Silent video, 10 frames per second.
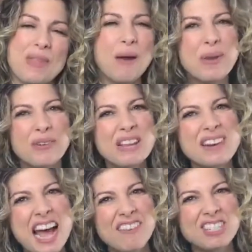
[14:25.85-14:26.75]
And we don't even
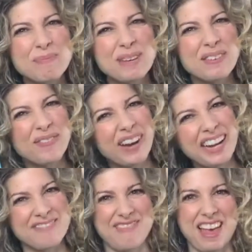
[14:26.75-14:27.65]
have to be
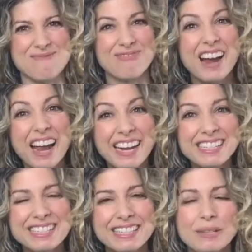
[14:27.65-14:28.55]
afraid of them, right?